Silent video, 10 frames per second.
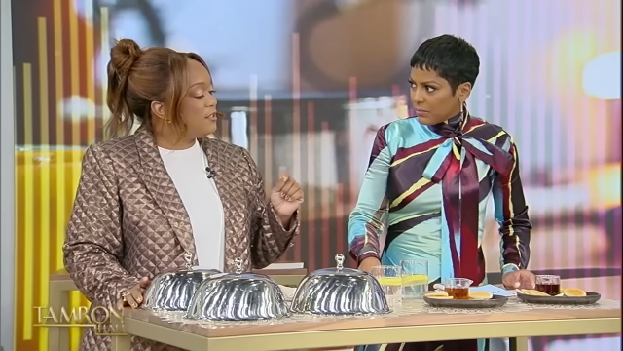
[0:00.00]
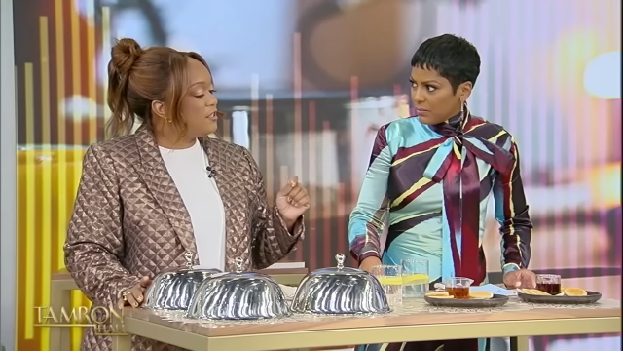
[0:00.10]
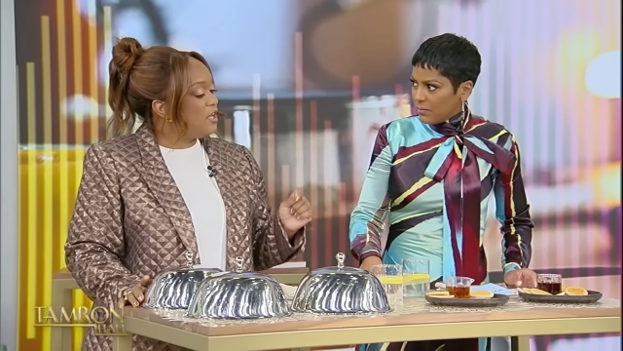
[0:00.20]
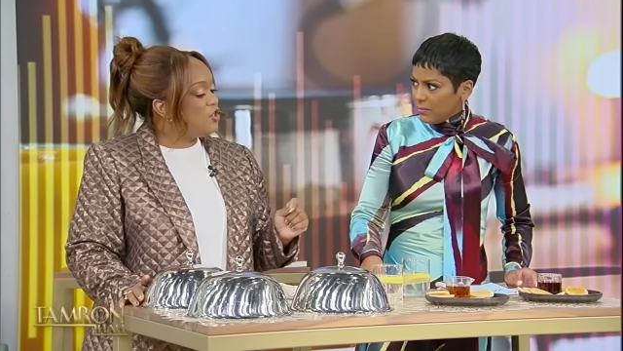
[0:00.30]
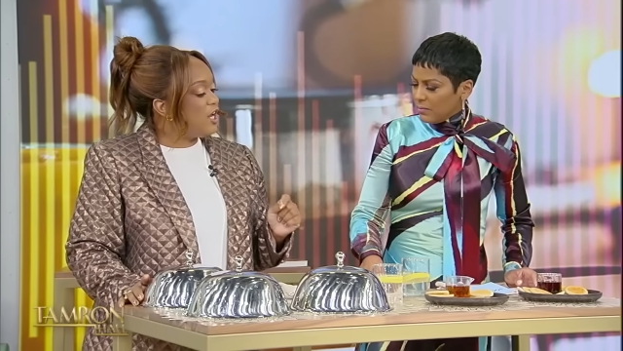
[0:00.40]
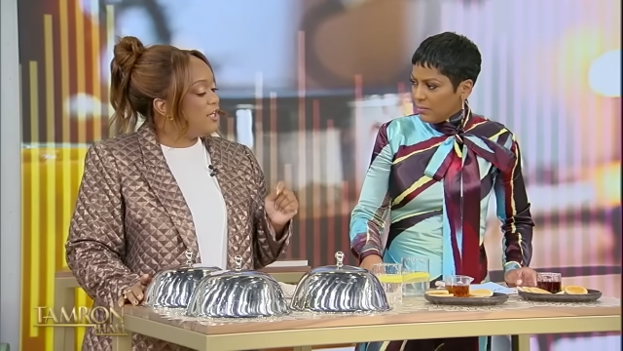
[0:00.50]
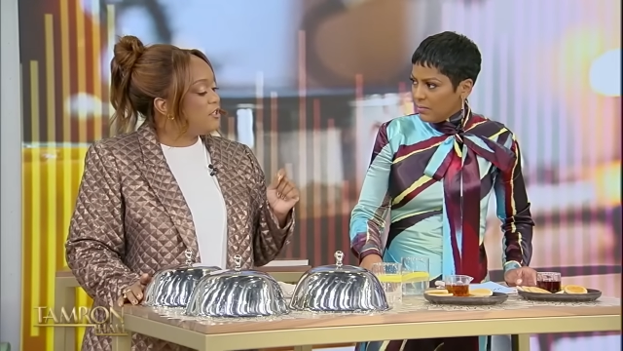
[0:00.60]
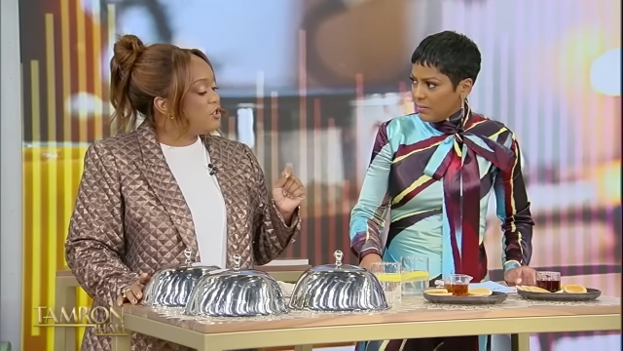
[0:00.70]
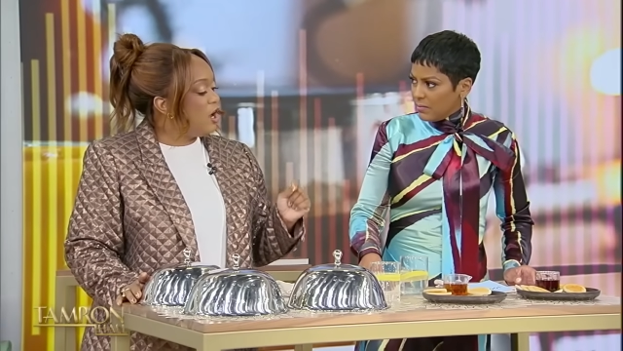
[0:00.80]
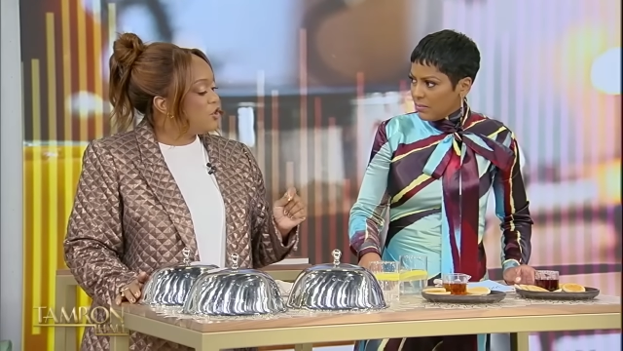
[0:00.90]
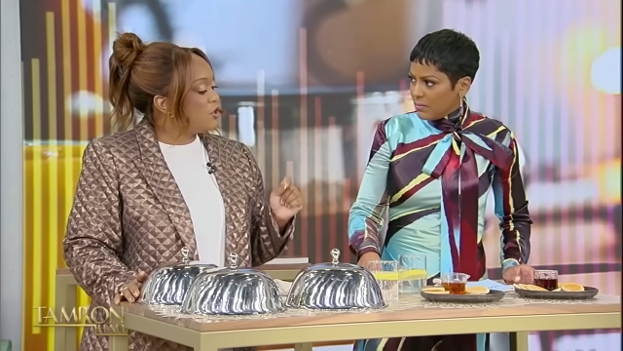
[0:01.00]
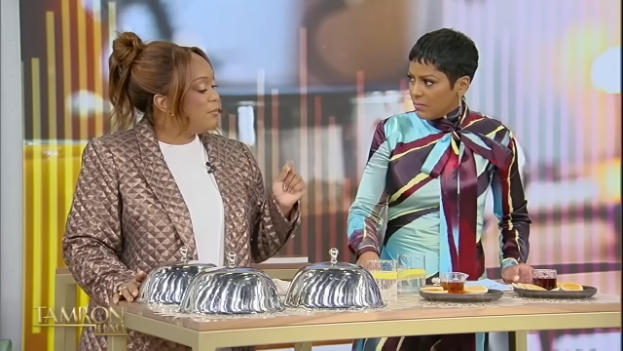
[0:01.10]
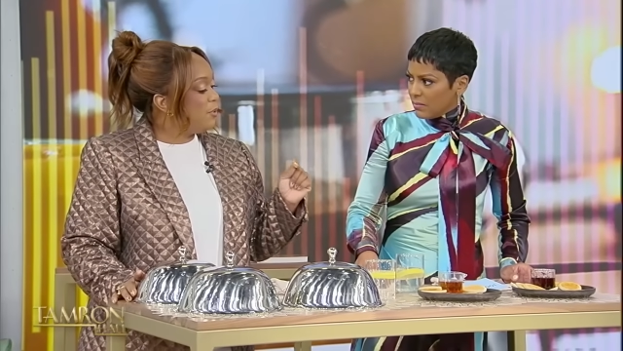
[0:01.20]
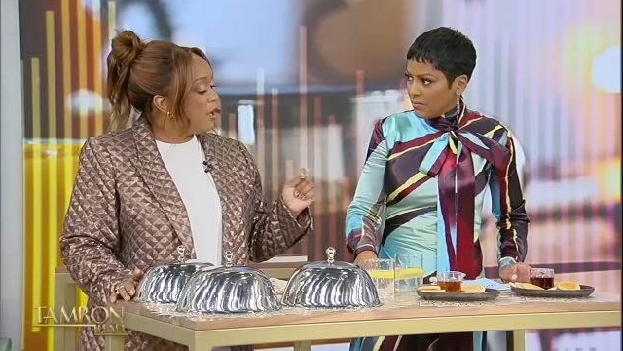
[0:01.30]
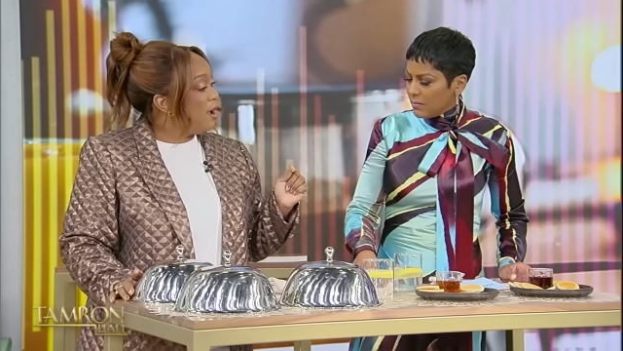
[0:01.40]
Speaker 1: such a staunch
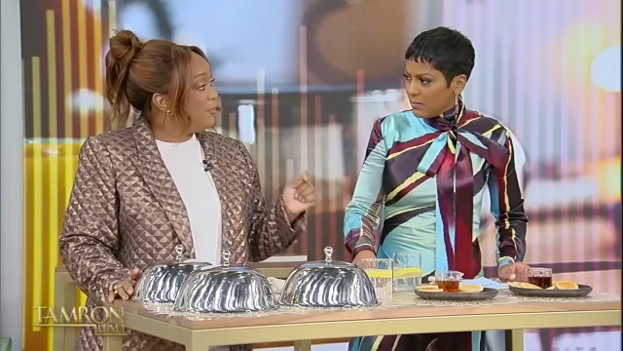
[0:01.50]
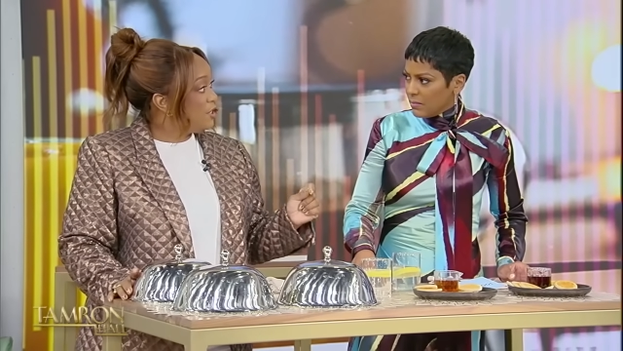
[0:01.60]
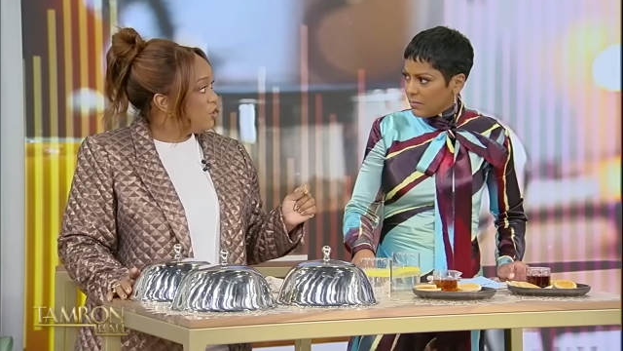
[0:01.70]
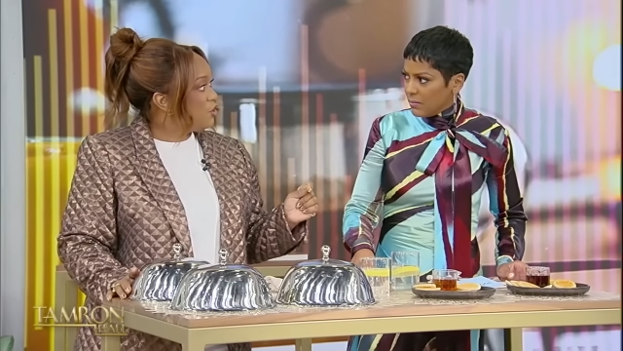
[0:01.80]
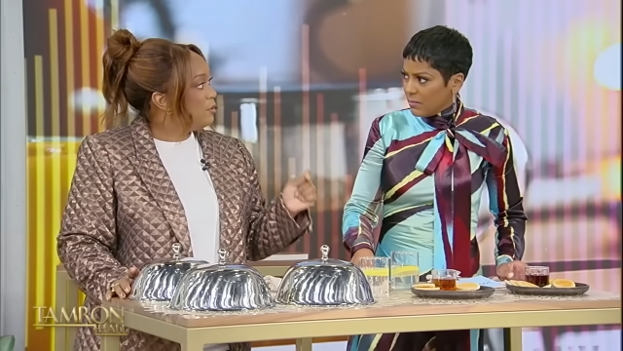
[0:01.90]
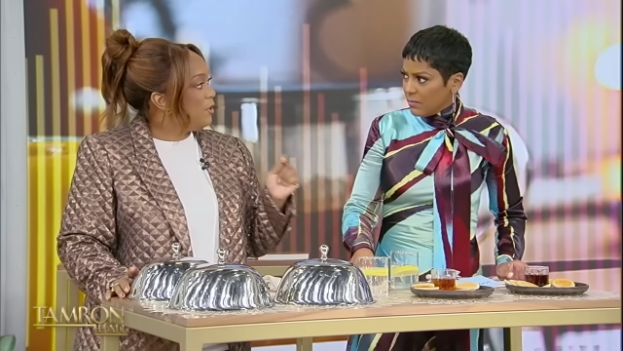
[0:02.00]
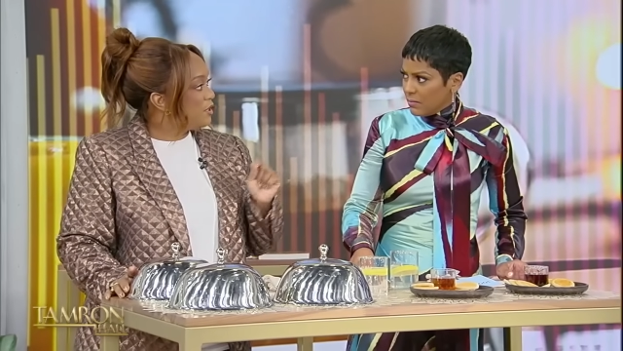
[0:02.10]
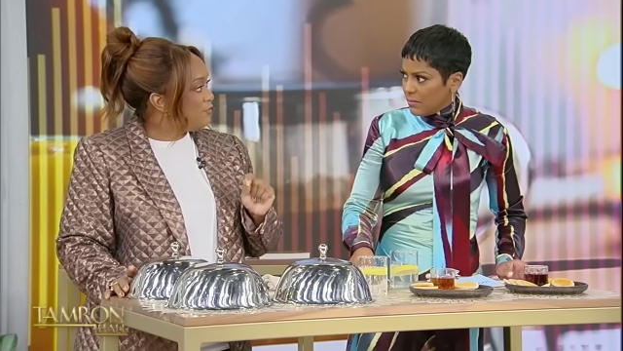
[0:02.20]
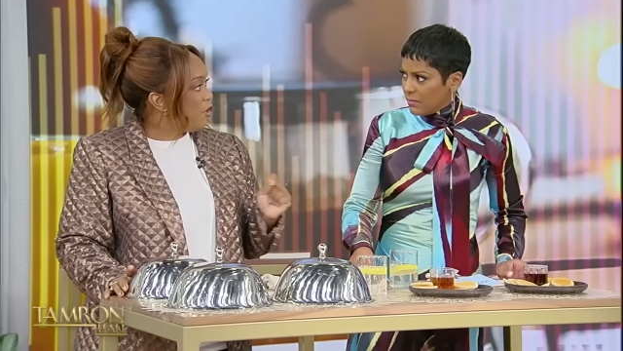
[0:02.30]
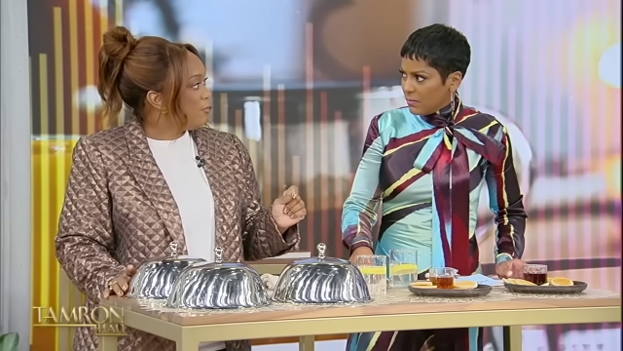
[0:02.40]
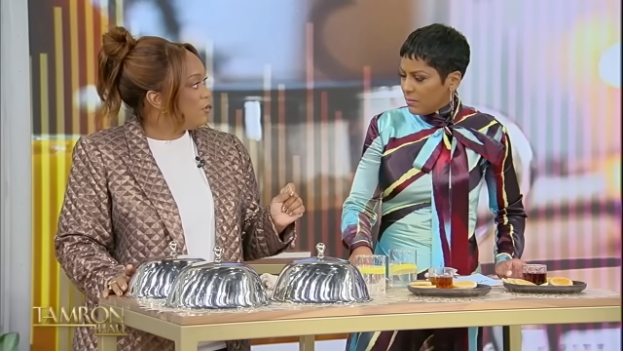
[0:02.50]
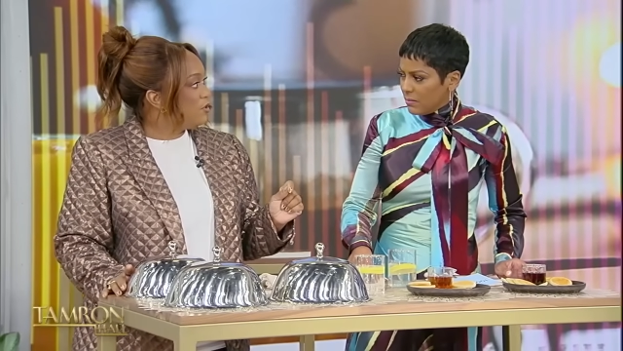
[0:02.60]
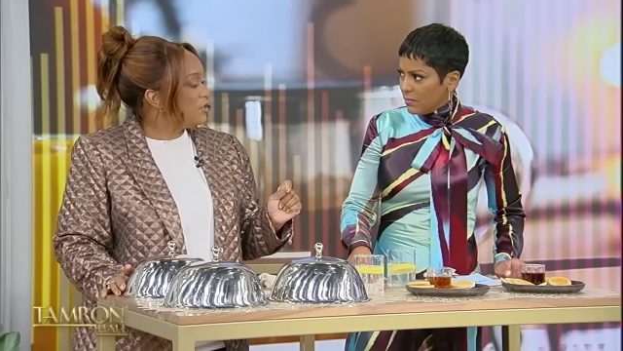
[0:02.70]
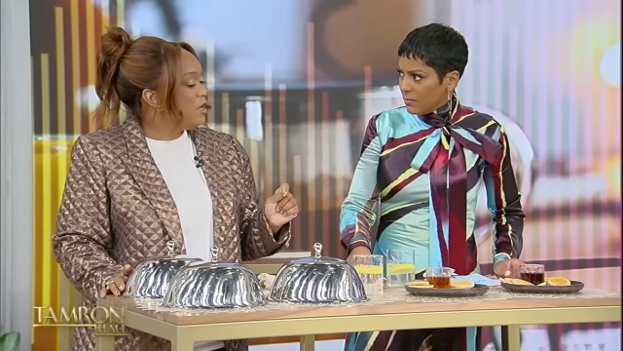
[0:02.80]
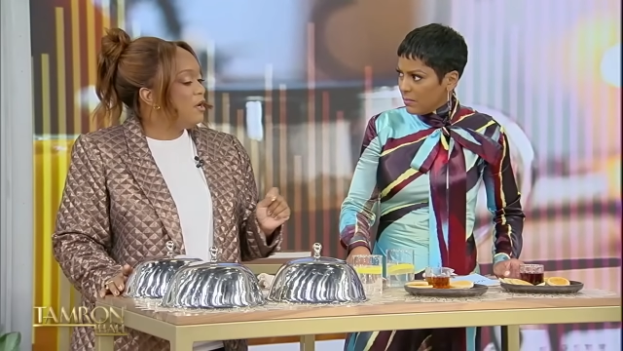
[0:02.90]
com competition amongst farmers mm-hmm.